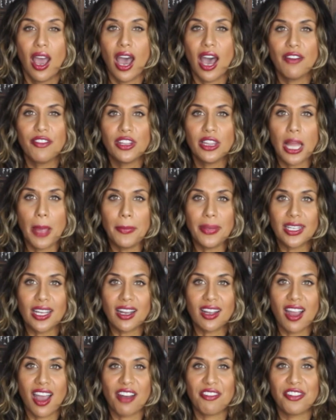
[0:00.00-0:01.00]

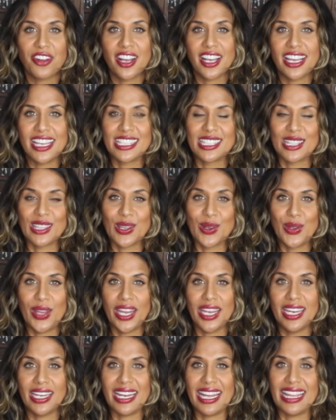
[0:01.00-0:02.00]
Avalambaka kapha is
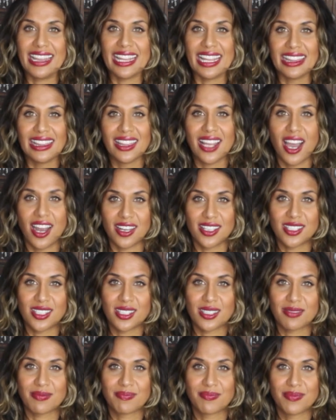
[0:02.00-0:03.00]
located in the
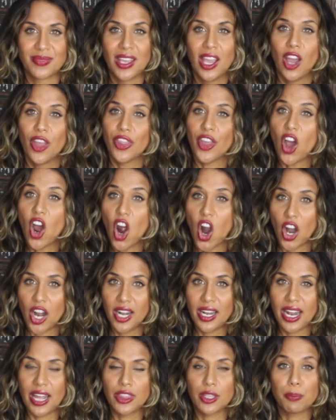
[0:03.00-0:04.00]
lungs. the
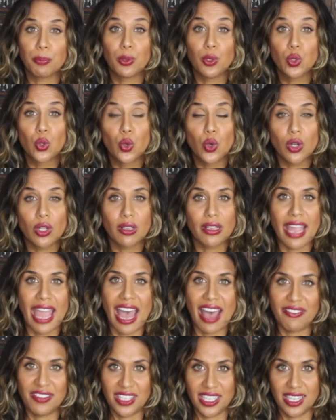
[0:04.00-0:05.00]
heart, and the pleural
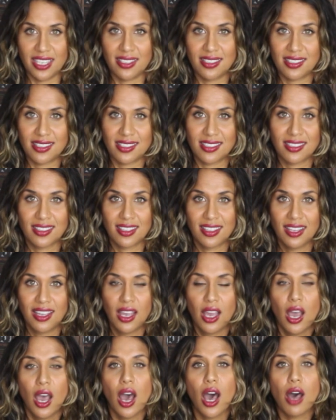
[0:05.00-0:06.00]
cavities.
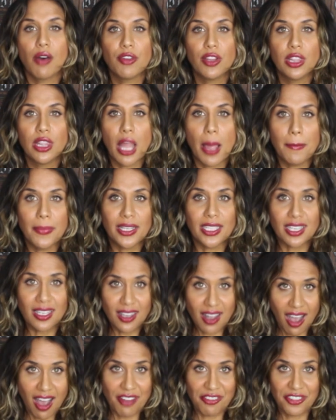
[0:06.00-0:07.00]
Avalambaka
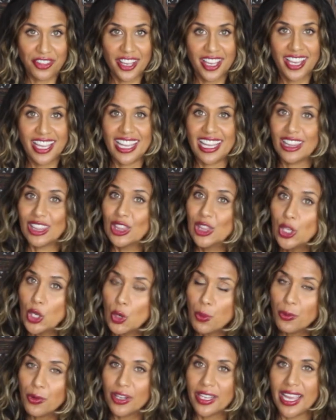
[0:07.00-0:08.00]
kapha
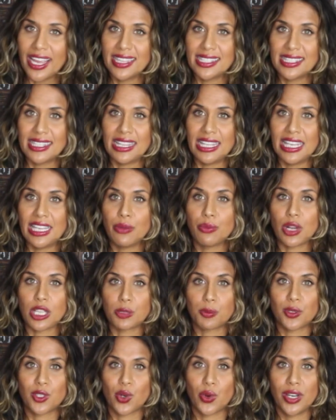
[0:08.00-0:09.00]
lubricates the
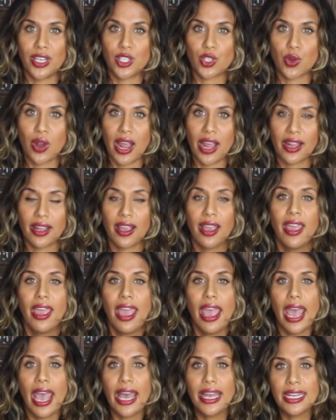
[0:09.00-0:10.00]
respiratory tract,
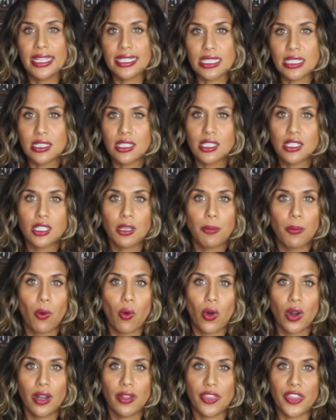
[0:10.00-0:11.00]
and it's going to
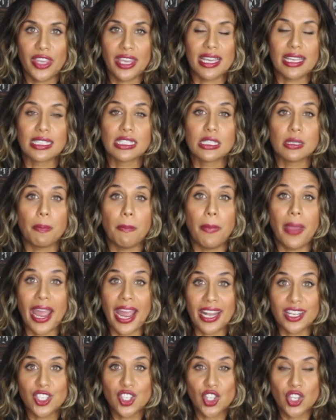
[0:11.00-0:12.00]
support the
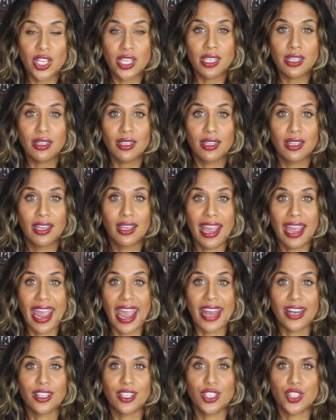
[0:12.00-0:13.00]
expansion
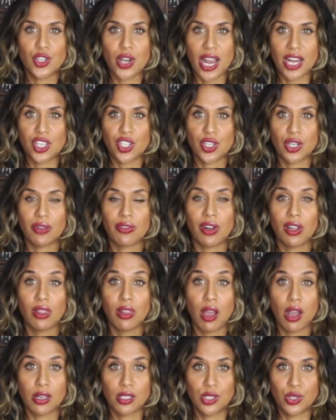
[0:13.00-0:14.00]
and contraction of our
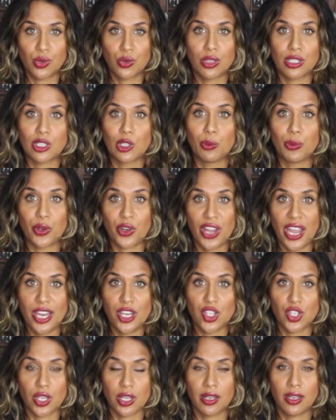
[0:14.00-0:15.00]
lungs through this
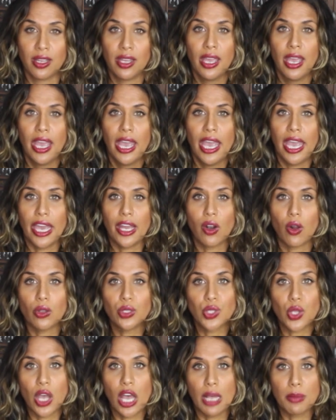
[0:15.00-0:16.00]
lubrication. It
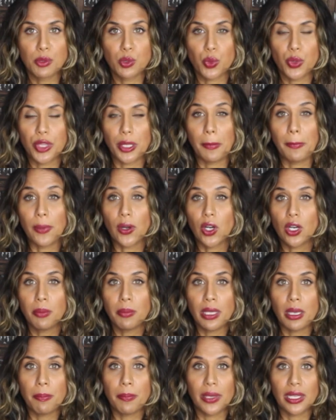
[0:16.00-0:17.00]
also helps with the
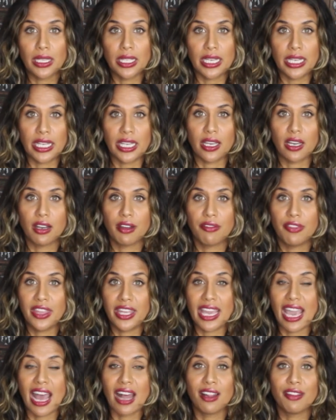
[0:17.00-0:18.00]
permeability of
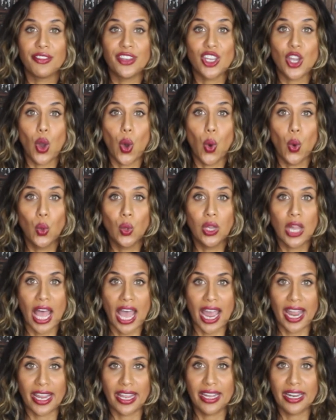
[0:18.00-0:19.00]
the
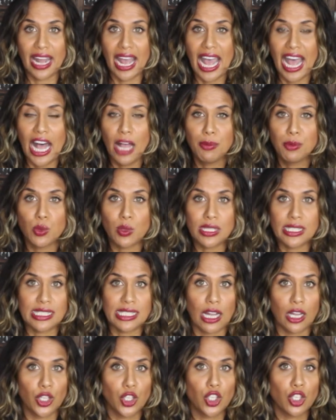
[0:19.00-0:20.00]
alveoli. It helps with
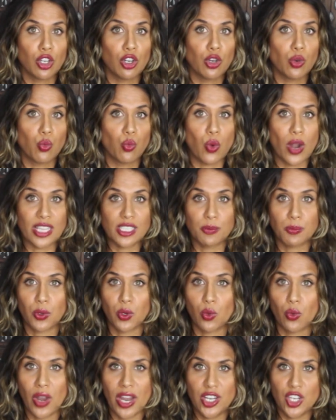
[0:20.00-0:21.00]
cellular
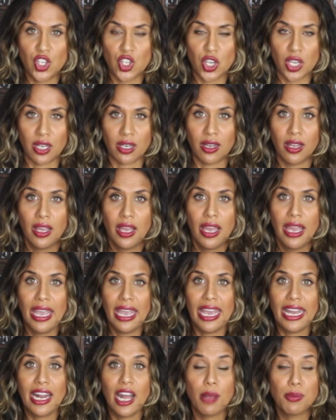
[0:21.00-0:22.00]
respiration.
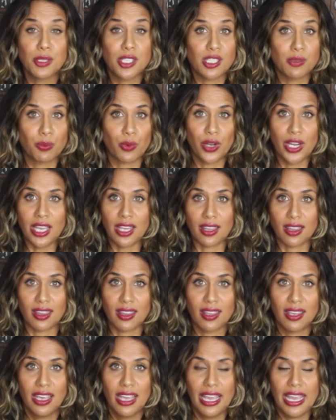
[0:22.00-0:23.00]
It helps us breathe.
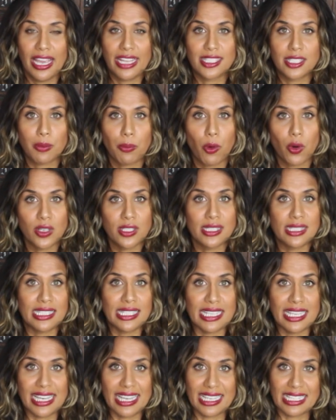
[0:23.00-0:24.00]
It supports
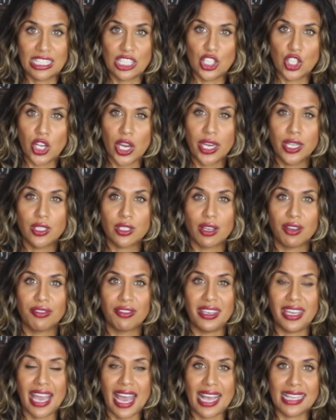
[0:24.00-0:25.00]
the exchange
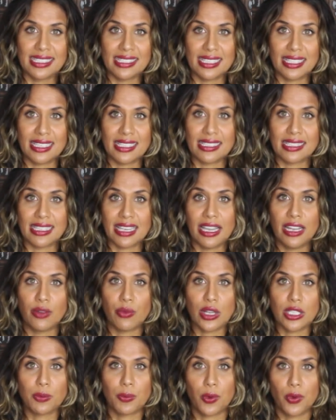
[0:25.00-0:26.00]
of gases in
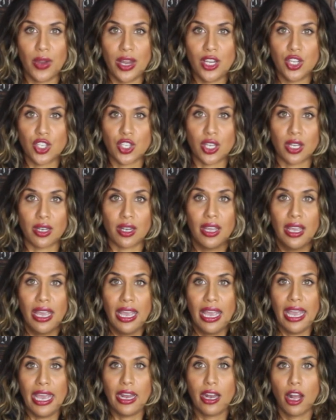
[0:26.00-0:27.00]
respiration.
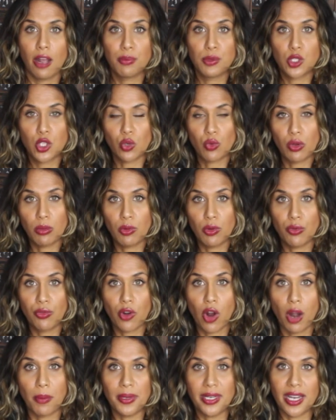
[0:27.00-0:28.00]
It helps to remove
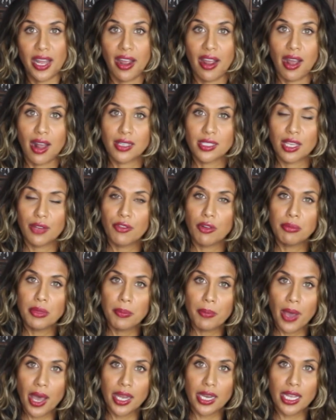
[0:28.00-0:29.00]
carbon dioxide from the
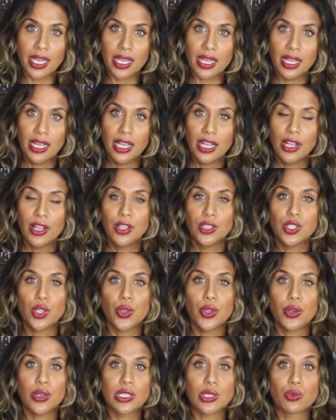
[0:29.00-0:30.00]
body,
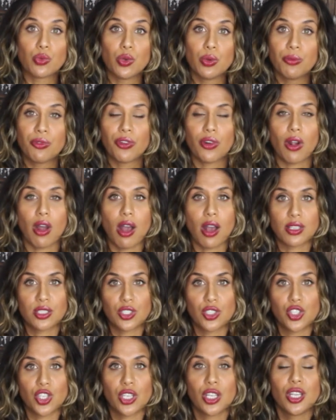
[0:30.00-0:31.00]
so there's room for
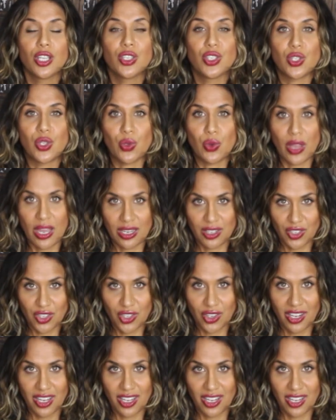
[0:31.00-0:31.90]
oxygen to enter